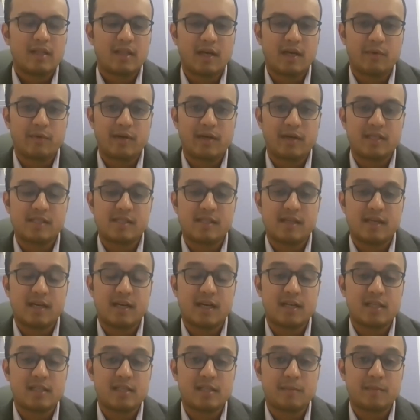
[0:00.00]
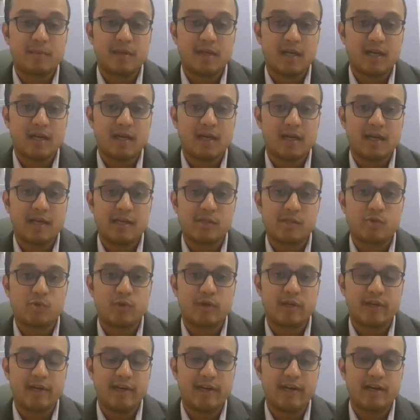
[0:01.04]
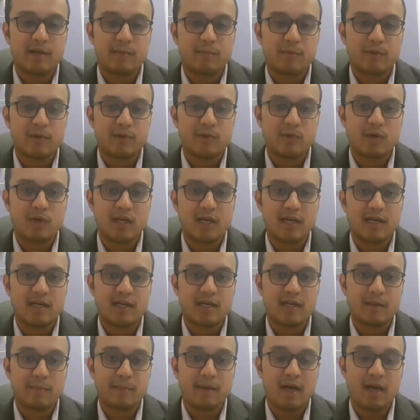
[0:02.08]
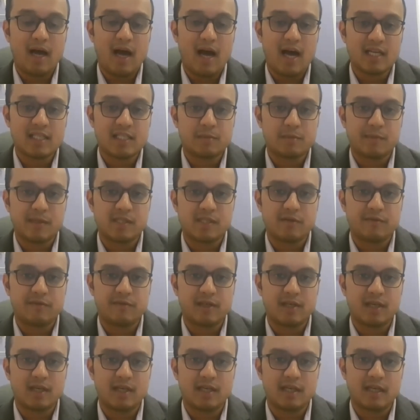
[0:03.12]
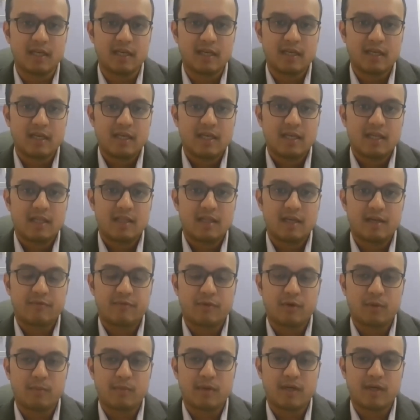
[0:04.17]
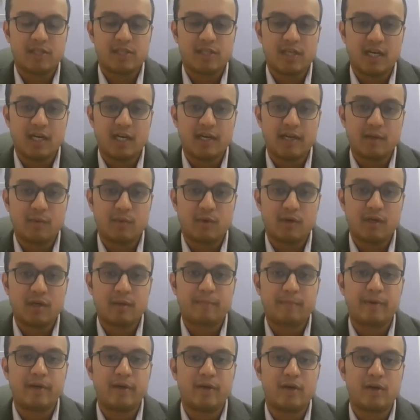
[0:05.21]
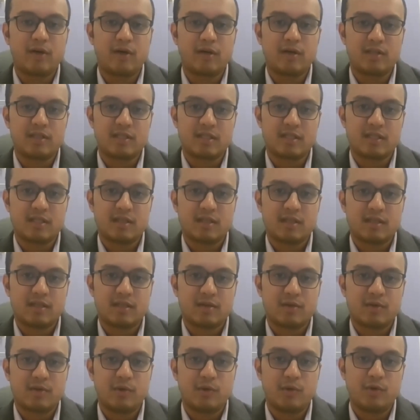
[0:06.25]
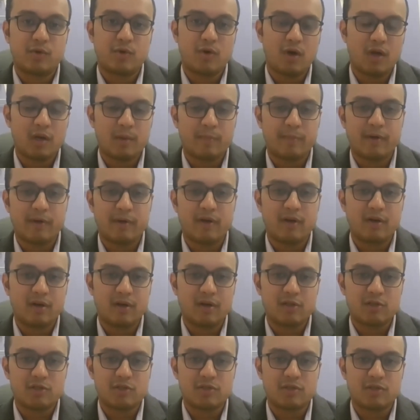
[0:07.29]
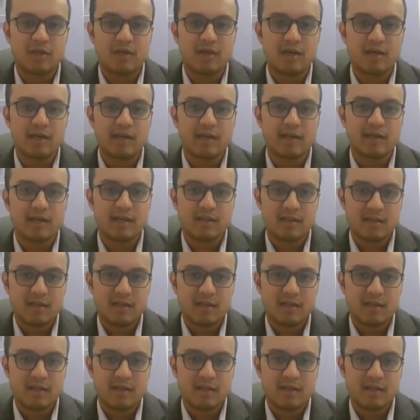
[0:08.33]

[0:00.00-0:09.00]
Nowadays, there are some young guys who read it up on Google and come and ask specifically that for my child, I want a pedodontist. Do you call a pedodontist to your clinic?